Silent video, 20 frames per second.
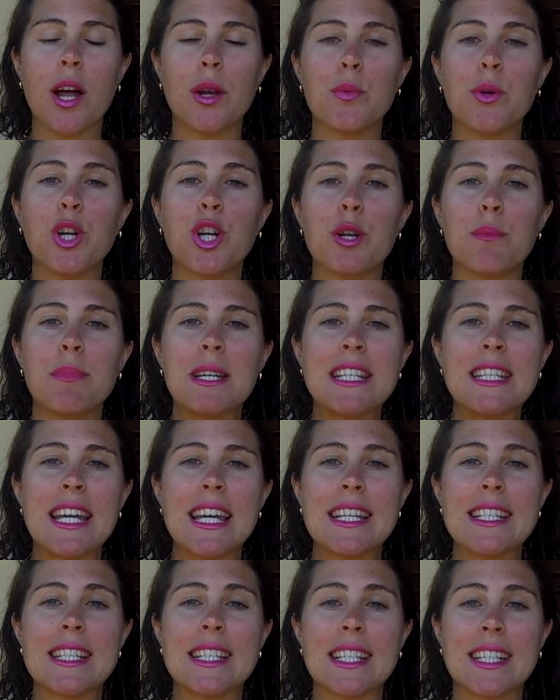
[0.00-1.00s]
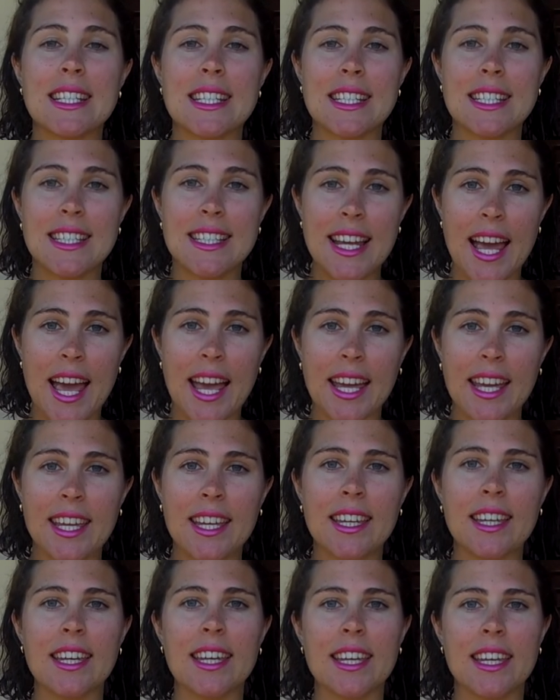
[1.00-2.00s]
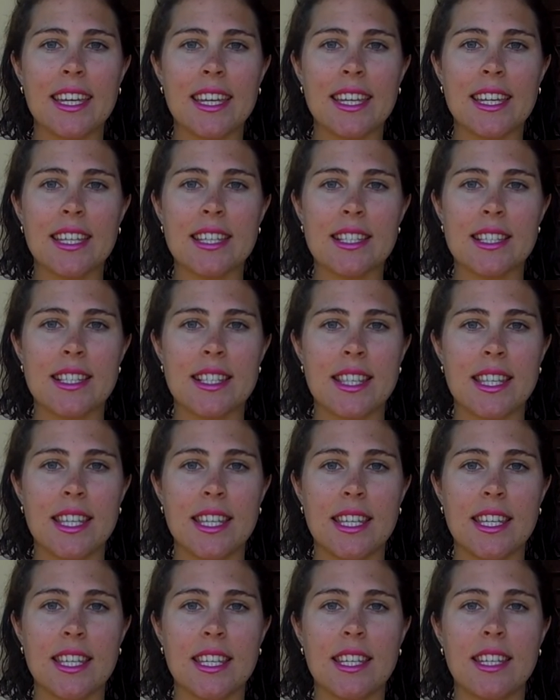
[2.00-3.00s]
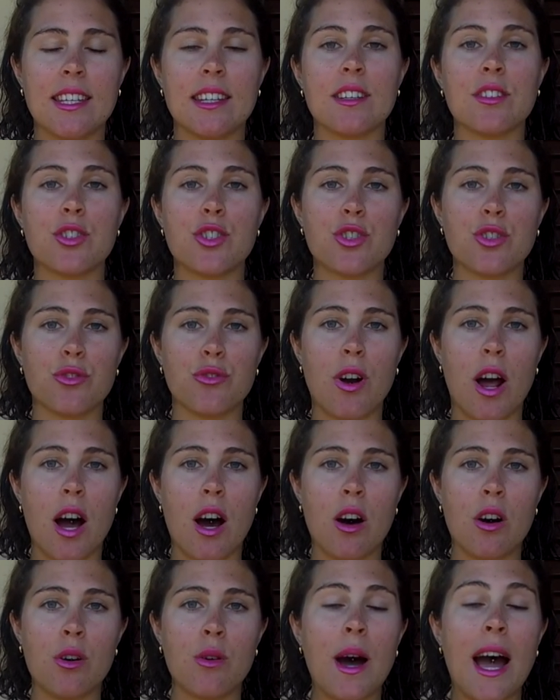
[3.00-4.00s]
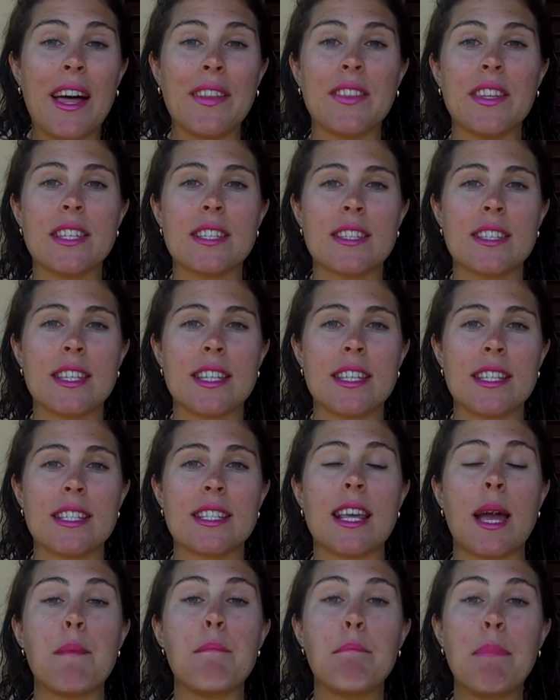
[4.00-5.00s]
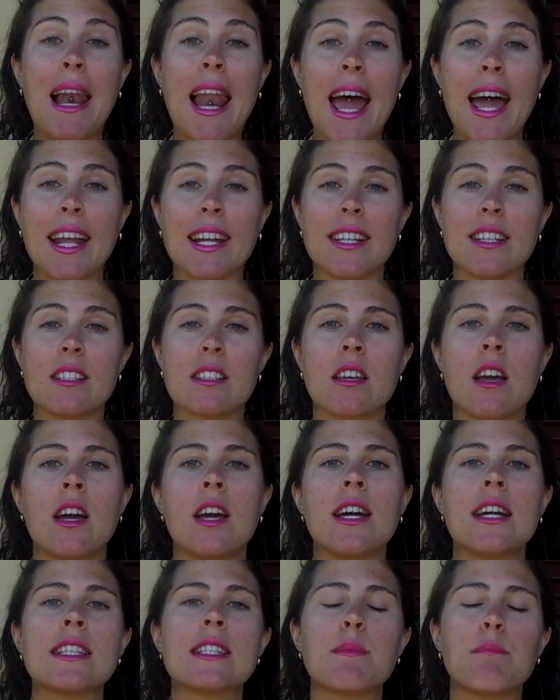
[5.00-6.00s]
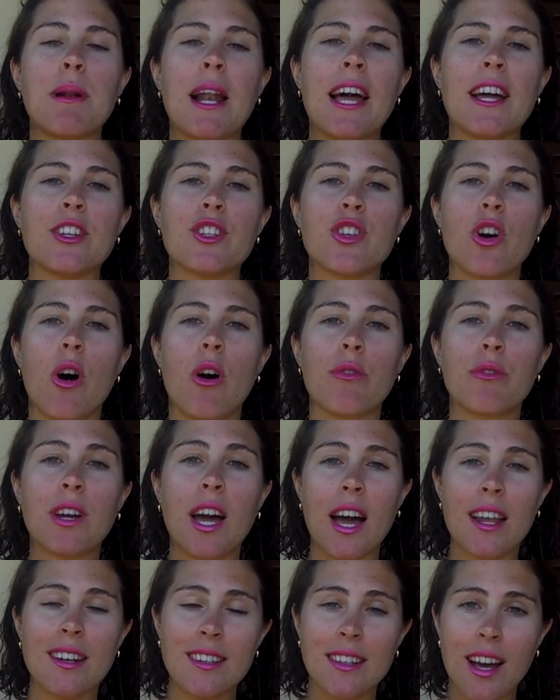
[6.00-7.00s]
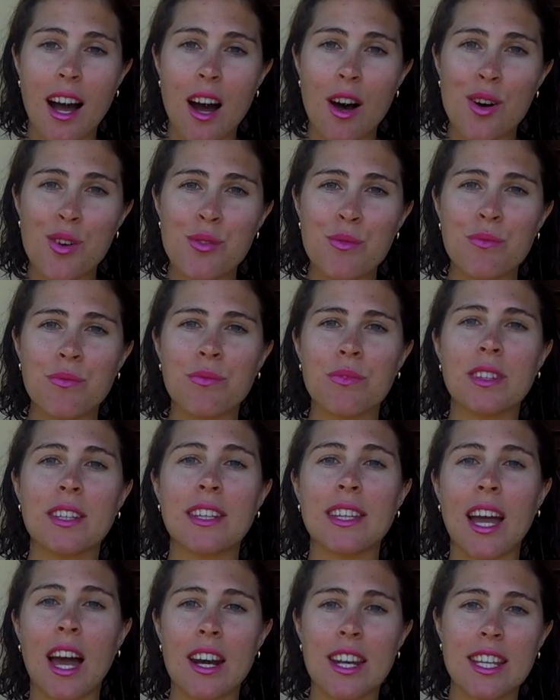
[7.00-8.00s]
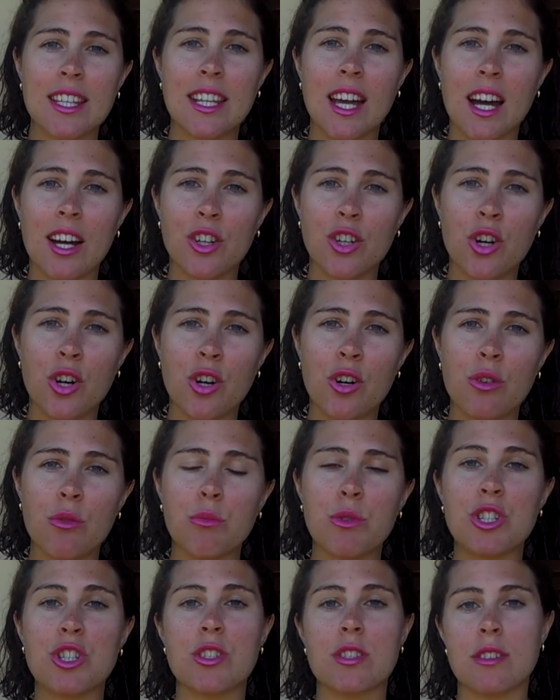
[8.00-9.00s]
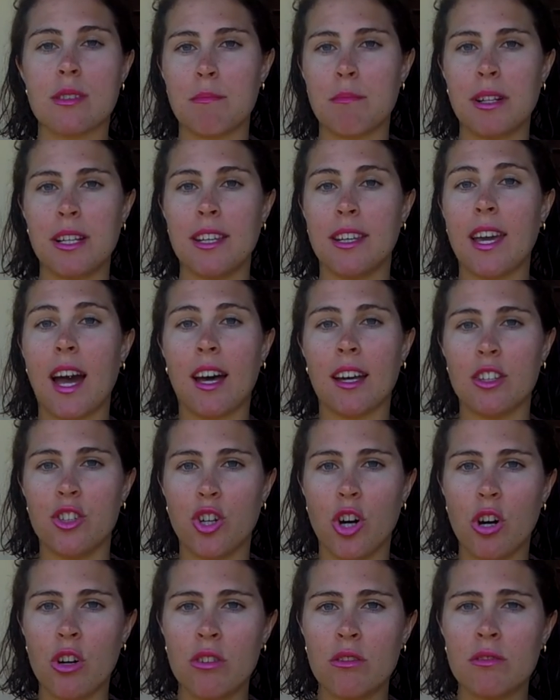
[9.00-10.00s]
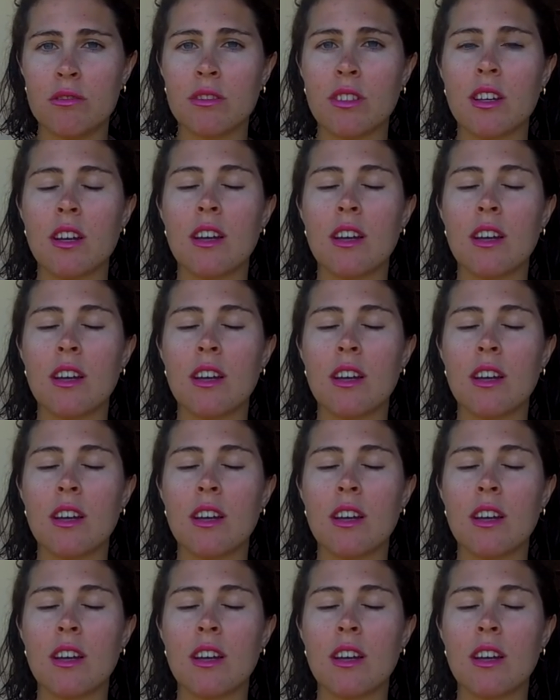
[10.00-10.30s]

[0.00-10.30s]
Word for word: wine we're going to be tasting today is the Surrau, and this is a blend. It's a blend of Cannonau, Carignano, which is simply Carignan,